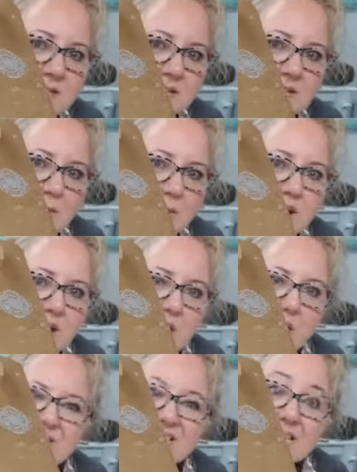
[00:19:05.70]
there we go.
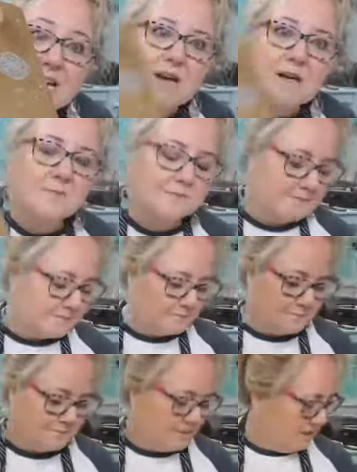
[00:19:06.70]
It's a
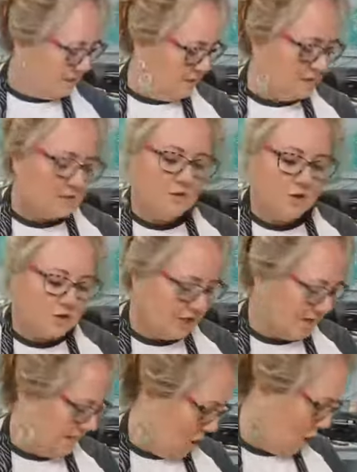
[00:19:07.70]
silver
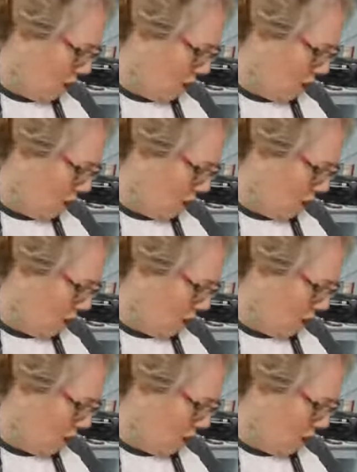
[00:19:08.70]
shimmer.